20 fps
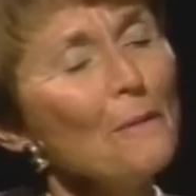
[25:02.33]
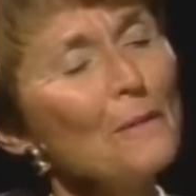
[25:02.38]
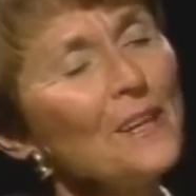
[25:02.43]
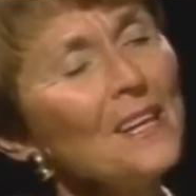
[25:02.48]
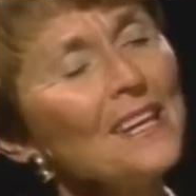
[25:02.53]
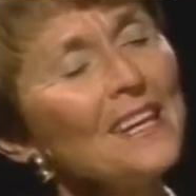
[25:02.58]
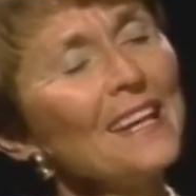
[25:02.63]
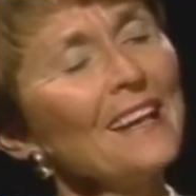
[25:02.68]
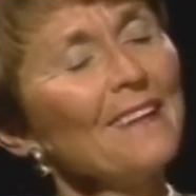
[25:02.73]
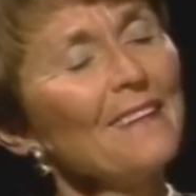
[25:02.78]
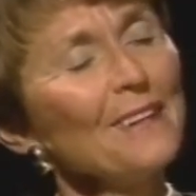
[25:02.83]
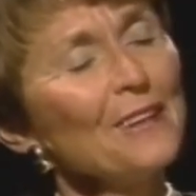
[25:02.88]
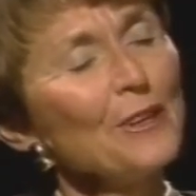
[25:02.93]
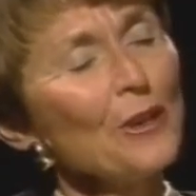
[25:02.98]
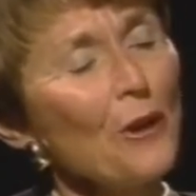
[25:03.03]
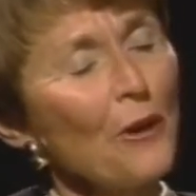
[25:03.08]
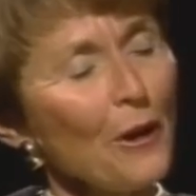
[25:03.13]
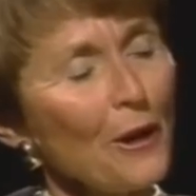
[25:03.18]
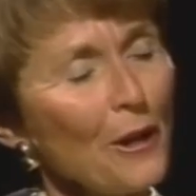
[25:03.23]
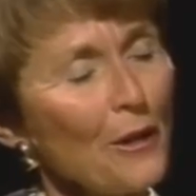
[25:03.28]
me,
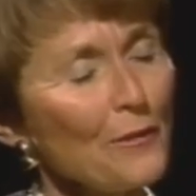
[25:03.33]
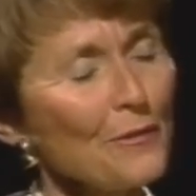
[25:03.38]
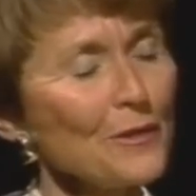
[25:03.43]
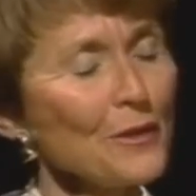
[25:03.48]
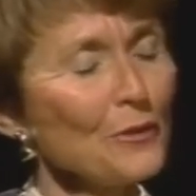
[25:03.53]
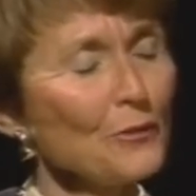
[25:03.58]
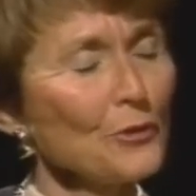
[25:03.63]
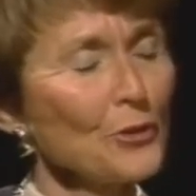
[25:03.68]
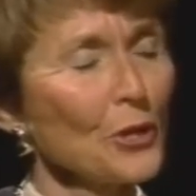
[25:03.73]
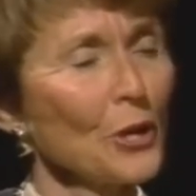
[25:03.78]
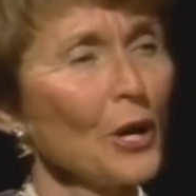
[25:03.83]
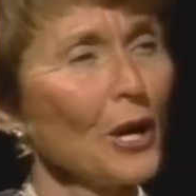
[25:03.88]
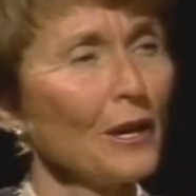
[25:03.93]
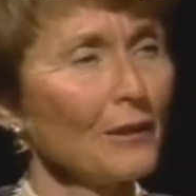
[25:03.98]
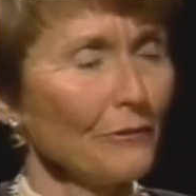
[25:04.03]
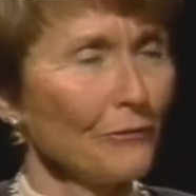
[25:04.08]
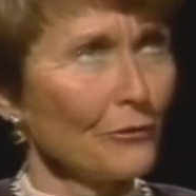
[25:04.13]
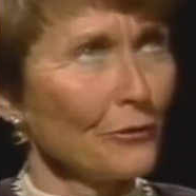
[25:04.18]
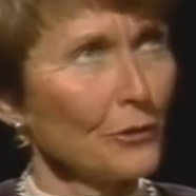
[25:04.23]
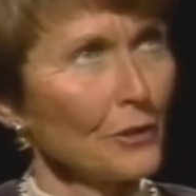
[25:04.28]
all, you
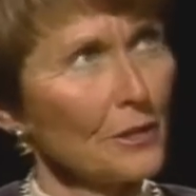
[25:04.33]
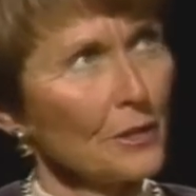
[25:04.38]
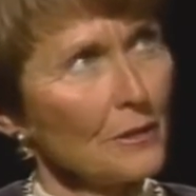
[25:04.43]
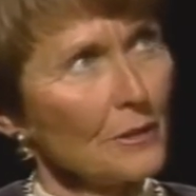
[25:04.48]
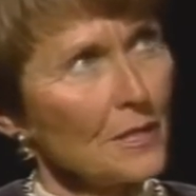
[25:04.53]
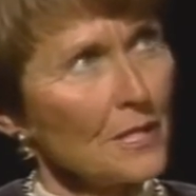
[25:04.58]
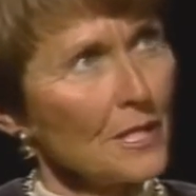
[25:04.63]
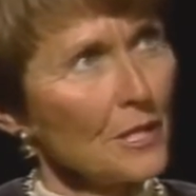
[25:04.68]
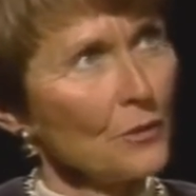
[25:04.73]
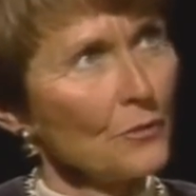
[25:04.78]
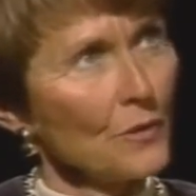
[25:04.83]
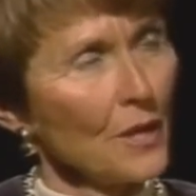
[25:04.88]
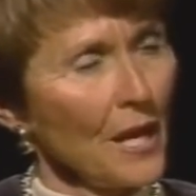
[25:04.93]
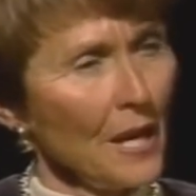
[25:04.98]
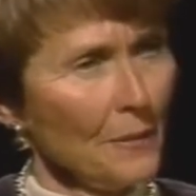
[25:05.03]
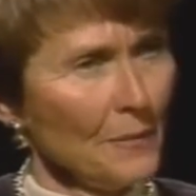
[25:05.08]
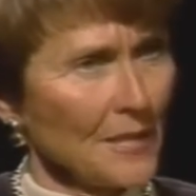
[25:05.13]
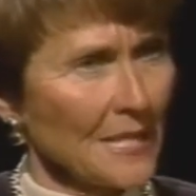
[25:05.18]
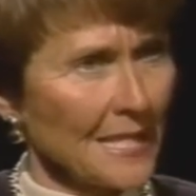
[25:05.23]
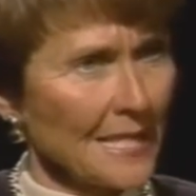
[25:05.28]
taught for, let's see, you
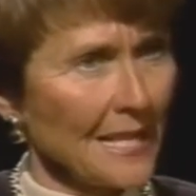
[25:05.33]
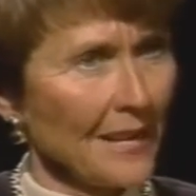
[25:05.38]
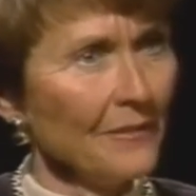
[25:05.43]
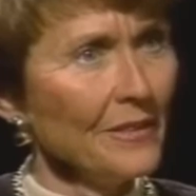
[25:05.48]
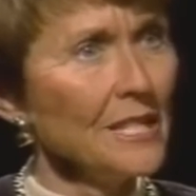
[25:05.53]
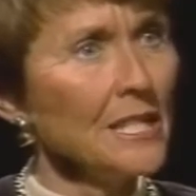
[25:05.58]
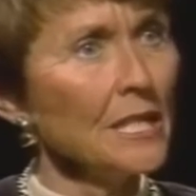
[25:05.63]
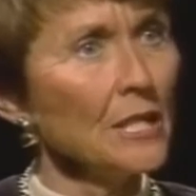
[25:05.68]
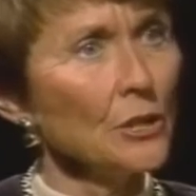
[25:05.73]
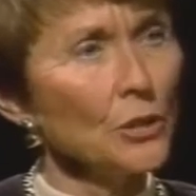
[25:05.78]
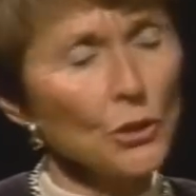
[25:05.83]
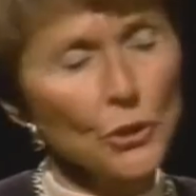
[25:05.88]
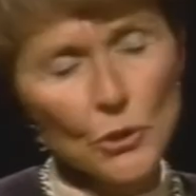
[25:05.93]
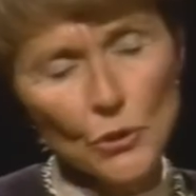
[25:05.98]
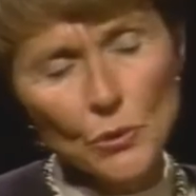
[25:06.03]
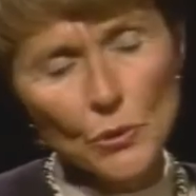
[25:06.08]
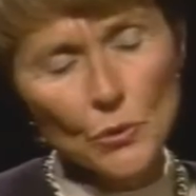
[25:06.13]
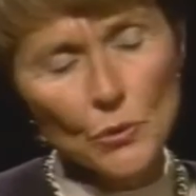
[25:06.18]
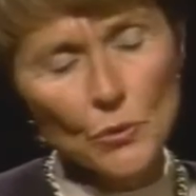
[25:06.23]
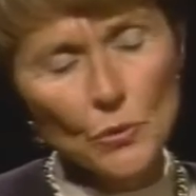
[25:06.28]
came in 72
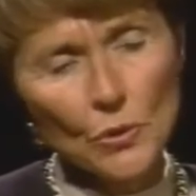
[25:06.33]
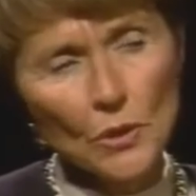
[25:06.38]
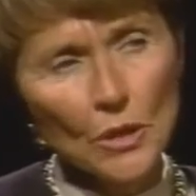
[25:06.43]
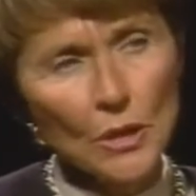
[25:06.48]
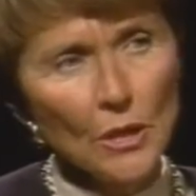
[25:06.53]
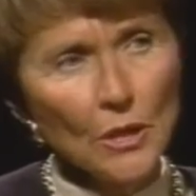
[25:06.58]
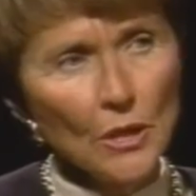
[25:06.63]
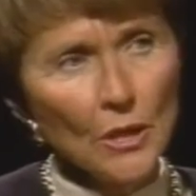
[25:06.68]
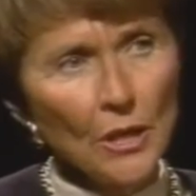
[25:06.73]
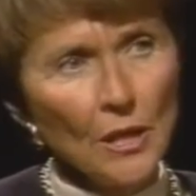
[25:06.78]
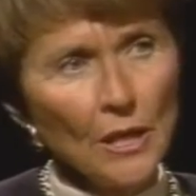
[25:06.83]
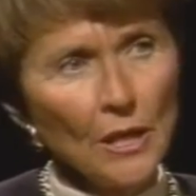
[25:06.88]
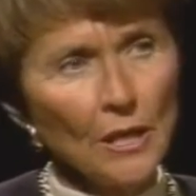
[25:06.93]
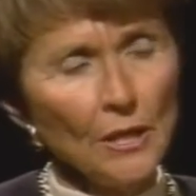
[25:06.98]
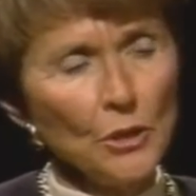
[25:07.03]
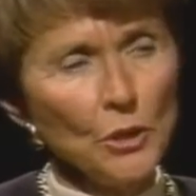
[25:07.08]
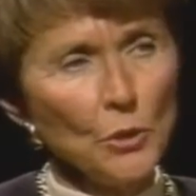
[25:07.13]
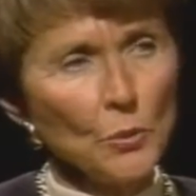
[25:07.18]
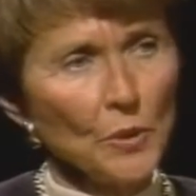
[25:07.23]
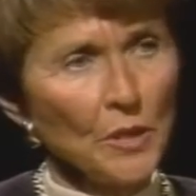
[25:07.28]
uh -huh.
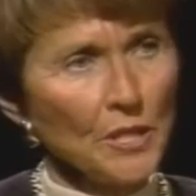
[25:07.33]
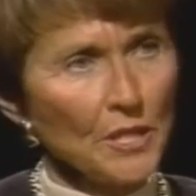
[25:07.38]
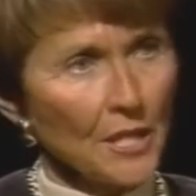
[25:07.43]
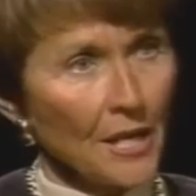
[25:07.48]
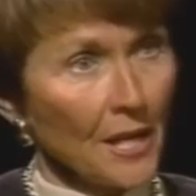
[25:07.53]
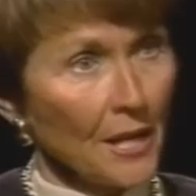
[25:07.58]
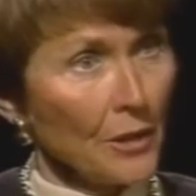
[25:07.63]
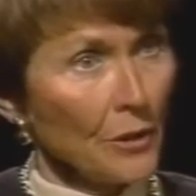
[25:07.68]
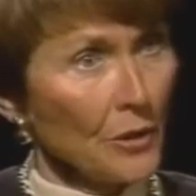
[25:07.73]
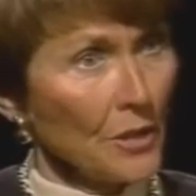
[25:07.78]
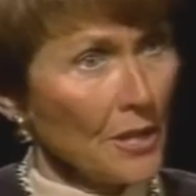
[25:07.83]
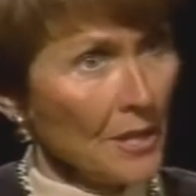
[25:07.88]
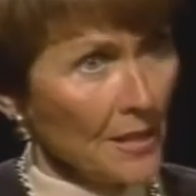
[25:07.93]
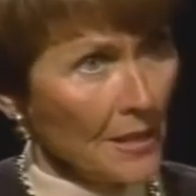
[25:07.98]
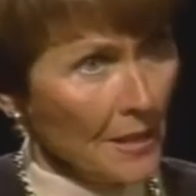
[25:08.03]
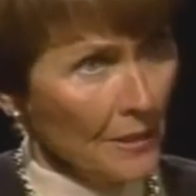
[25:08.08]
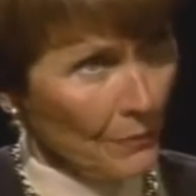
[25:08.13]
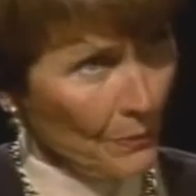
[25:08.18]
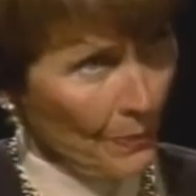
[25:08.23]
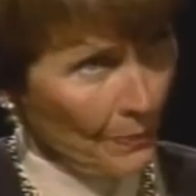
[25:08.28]
and you retired
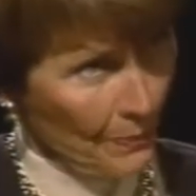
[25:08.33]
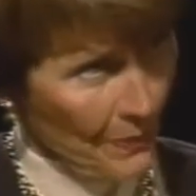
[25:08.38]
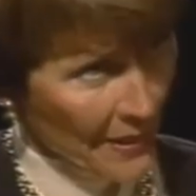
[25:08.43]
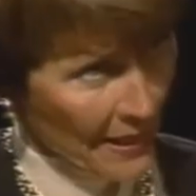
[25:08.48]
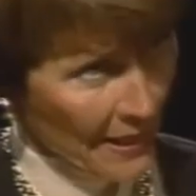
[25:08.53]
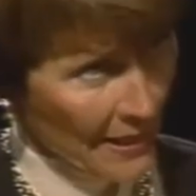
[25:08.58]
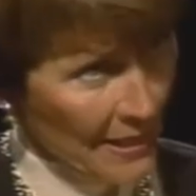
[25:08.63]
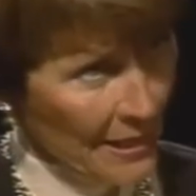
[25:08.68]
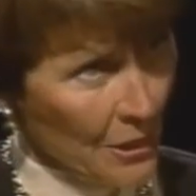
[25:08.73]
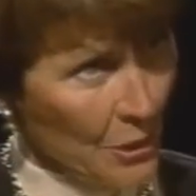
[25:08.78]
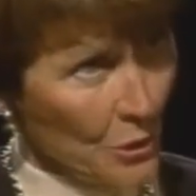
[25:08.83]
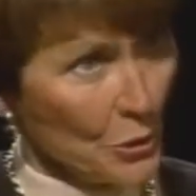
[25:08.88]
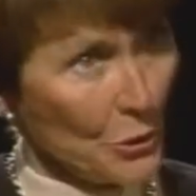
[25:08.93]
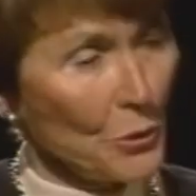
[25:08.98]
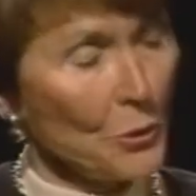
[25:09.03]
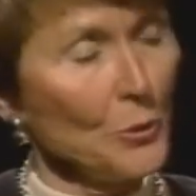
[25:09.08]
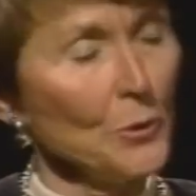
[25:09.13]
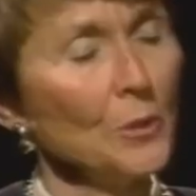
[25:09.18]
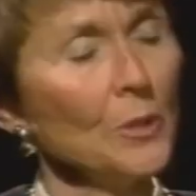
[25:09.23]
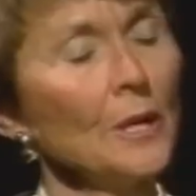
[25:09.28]
in 92.
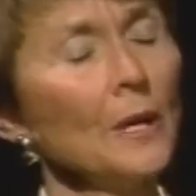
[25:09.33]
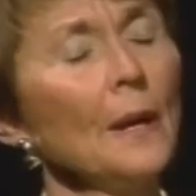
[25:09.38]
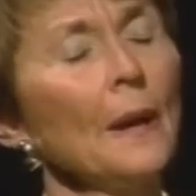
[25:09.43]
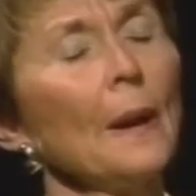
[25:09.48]
92.